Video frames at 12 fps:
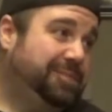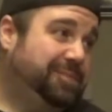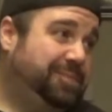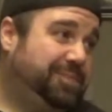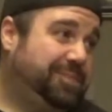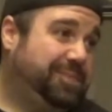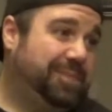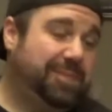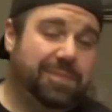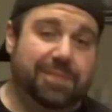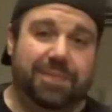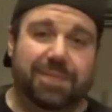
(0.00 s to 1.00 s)

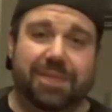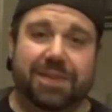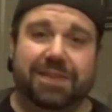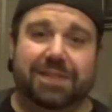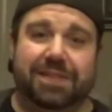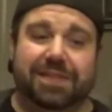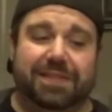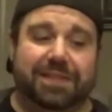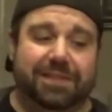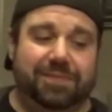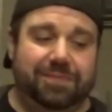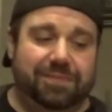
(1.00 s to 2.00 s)

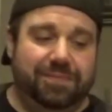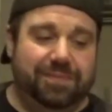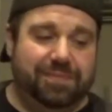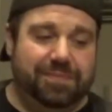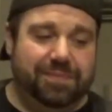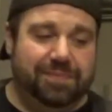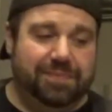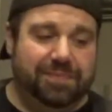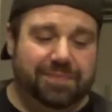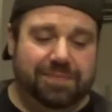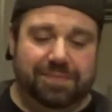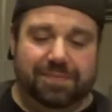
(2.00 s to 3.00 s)

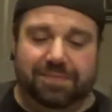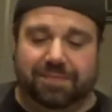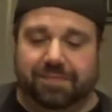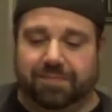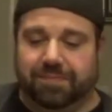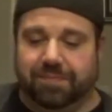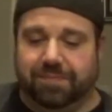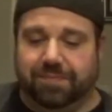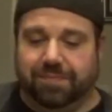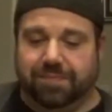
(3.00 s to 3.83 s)
The person shown says nothing.